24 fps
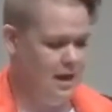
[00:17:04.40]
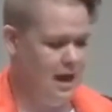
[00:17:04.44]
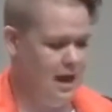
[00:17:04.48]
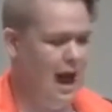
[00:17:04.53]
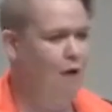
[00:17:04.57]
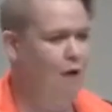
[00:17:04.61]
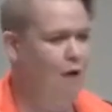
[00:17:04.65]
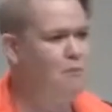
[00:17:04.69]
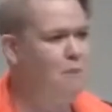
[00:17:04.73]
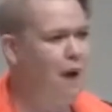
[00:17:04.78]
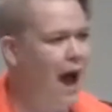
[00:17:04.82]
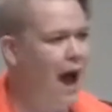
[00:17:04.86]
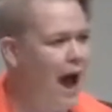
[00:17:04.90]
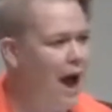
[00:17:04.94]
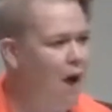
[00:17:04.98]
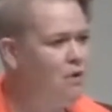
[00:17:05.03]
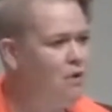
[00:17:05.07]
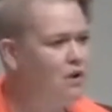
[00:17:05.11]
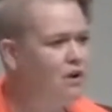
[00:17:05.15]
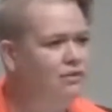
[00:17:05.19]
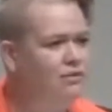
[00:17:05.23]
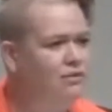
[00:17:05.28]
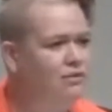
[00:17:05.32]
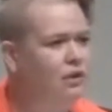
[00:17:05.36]
how
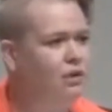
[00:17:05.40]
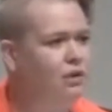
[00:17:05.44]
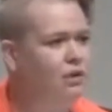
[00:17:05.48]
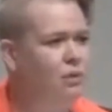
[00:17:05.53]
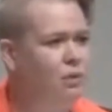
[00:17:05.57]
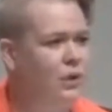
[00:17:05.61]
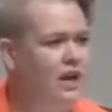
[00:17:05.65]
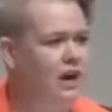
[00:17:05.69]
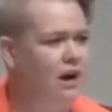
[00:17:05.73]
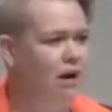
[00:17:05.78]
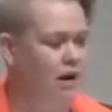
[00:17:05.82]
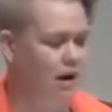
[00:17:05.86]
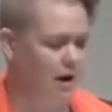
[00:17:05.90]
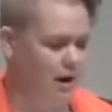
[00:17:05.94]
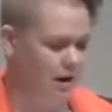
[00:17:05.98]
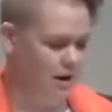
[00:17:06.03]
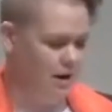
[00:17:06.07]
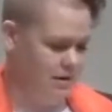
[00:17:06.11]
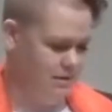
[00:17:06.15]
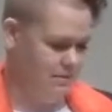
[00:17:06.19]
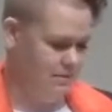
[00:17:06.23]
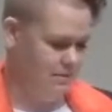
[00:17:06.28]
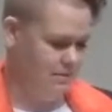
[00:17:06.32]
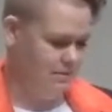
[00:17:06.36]
powerful we are,
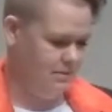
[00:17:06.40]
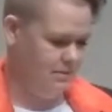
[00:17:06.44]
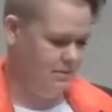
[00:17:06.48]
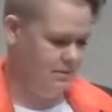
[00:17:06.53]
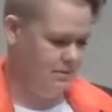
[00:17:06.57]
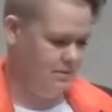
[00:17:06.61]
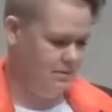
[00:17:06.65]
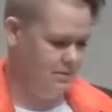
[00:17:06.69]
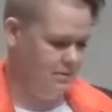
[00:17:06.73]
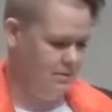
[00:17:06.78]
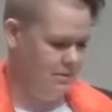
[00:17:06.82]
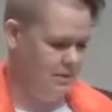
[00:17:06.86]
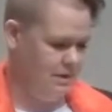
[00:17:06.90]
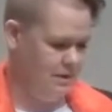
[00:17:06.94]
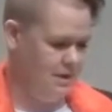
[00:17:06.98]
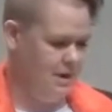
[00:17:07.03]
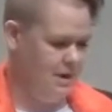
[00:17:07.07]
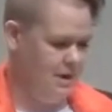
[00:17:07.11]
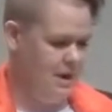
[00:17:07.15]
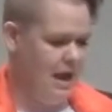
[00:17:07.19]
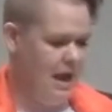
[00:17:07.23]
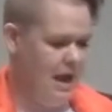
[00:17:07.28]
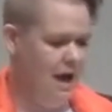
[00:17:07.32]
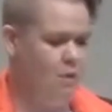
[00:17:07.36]

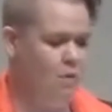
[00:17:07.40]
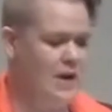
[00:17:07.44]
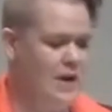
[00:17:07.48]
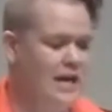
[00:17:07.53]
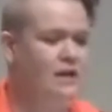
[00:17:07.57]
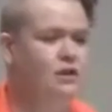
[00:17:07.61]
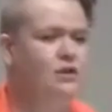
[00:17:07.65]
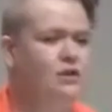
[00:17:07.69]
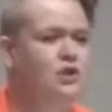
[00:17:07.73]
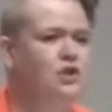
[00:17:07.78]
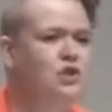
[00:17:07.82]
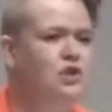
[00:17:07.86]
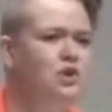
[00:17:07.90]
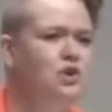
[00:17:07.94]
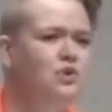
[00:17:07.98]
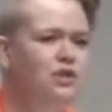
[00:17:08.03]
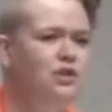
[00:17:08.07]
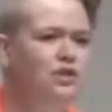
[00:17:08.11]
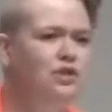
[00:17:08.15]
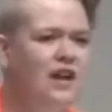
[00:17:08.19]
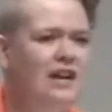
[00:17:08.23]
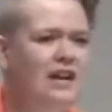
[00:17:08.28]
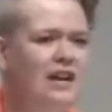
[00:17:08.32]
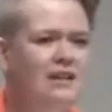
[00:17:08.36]
how we can do
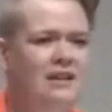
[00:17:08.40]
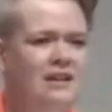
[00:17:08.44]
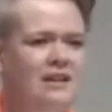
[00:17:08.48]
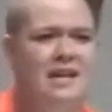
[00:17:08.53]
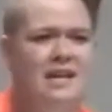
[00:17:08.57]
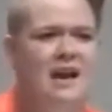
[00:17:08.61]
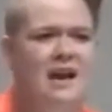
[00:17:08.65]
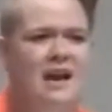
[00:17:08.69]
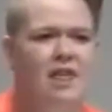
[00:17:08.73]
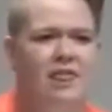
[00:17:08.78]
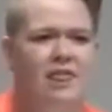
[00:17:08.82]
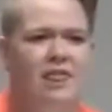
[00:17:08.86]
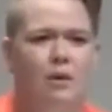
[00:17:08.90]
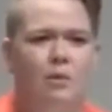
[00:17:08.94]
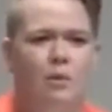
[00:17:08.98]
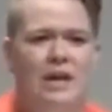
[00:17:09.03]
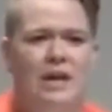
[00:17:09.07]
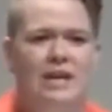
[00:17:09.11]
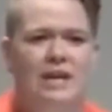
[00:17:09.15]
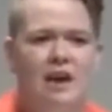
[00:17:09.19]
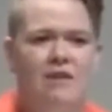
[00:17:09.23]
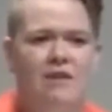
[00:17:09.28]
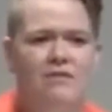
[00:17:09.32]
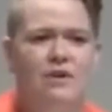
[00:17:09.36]
things that we
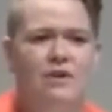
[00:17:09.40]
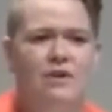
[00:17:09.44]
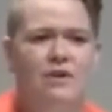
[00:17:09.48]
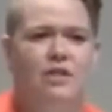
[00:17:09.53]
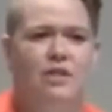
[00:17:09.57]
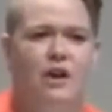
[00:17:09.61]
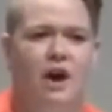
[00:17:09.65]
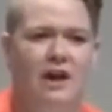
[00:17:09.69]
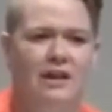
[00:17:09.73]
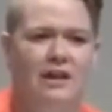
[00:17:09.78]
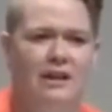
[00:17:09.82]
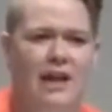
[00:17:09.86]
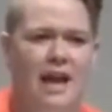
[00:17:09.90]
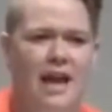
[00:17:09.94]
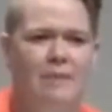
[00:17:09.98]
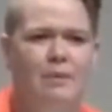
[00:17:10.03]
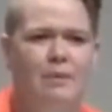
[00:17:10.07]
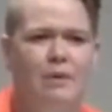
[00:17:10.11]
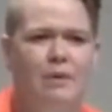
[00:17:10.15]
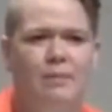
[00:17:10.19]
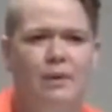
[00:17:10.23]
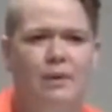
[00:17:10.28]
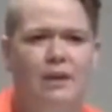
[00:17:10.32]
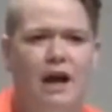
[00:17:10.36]
never thought
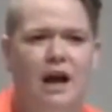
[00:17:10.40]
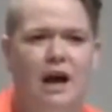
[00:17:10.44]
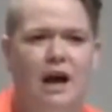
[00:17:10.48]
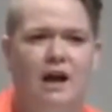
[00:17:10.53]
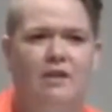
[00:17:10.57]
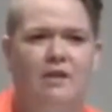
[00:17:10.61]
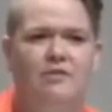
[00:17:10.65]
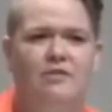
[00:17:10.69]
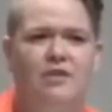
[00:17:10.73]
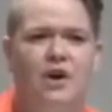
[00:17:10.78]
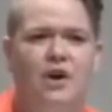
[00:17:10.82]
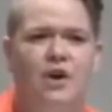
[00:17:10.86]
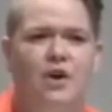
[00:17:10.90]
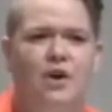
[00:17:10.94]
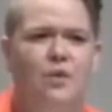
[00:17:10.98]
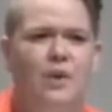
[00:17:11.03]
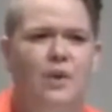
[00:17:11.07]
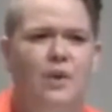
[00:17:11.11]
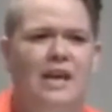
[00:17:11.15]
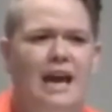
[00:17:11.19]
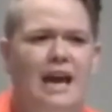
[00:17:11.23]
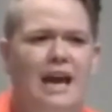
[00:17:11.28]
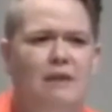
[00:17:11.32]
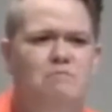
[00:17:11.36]
capable of.
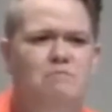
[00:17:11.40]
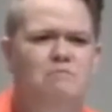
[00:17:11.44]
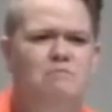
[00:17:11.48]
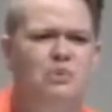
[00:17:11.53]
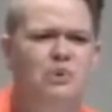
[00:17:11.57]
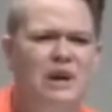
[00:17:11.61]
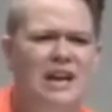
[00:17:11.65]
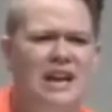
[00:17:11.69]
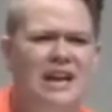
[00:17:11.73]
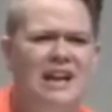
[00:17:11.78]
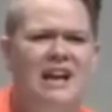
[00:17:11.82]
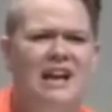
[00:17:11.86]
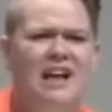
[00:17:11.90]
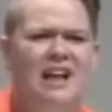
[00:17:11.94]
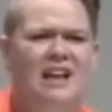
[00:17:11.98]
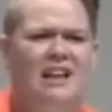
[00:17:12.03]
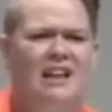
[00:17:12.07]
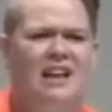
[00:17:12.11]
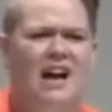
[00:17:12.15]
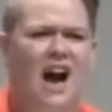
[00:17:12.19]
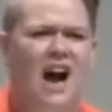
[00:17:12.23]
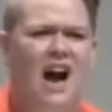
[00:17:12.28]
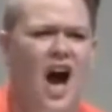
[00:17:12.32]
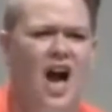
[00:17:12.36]
We can bring
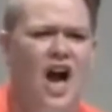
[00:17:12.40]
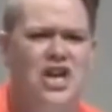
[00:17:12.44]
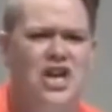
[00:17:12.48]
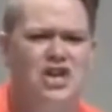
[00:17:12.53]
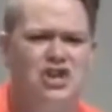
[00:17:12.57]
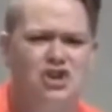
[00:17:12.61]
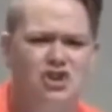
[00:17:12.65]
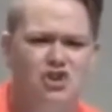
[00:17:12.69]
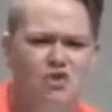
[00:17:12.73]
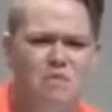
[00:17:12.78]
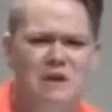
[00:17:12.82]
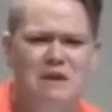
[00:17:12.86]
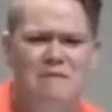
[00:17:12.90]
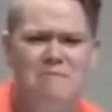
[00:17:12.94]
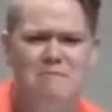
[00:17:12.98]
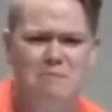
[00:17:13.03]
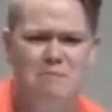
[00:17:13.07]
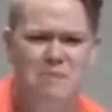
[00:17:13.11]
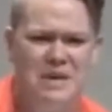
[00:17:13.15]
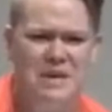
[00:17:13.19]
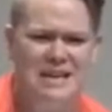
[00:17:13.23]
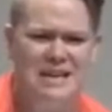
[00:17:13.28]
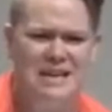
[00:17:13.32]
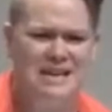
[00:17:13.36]
a human
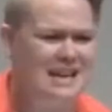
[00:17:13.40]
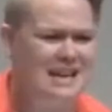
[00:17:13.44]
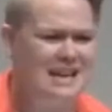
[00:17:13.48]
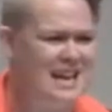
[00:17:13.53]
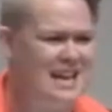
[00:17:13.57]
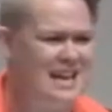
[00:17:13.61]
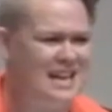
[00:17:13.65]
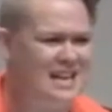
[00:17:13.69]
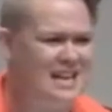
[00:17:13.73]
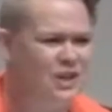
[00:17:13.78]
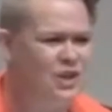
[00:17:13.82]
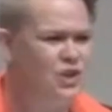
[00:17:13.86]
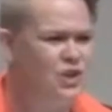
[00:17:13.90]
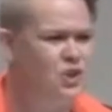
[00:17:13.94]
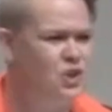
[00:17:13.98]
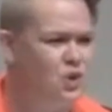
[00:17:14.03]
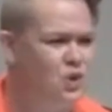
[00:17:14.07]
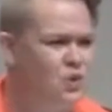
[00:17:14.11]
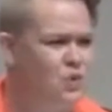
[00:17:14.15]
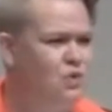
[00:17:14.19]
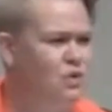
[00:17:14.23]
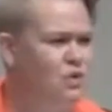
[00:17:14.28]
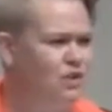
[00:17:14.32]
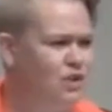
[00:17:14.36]
being
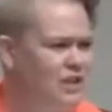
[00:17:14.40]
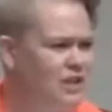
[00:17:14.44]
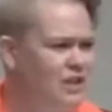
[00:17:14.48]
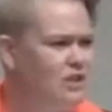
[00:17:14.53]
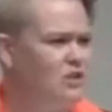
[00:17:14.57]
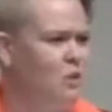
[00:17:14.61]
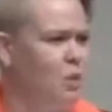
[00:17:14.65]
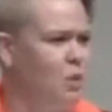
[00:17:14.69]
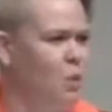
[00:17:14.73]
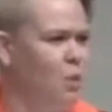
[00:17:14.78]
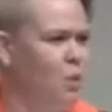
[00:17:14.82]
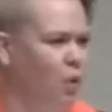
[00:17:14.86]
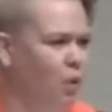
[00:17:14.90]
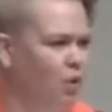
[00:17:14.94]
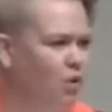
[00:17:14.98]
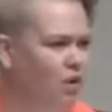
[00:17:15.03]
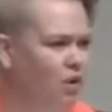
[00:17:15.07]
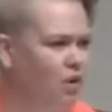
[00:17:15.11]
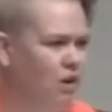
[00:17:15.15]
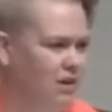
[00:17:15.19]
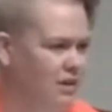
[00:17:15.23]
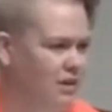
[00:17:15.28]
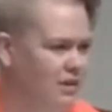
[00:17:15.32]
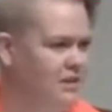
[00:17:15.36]
into this
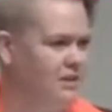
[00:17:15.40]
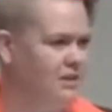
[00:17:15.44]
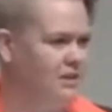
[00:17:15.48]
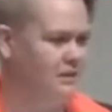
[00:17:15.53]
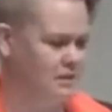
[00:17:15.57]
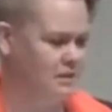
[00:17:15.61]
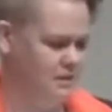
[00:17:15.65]
world,